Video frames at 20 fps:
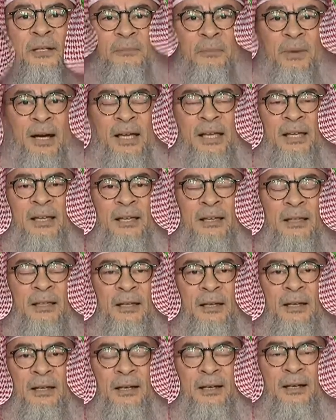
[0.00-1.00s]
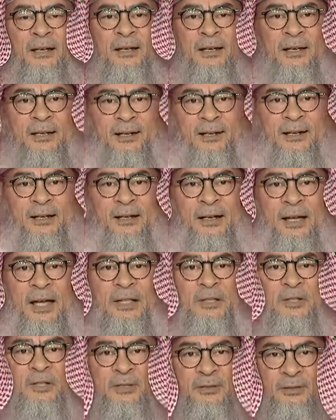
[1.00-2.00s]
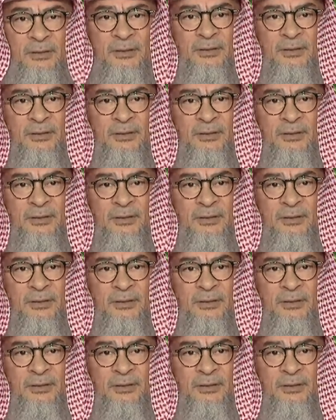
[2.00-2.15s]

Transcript: my head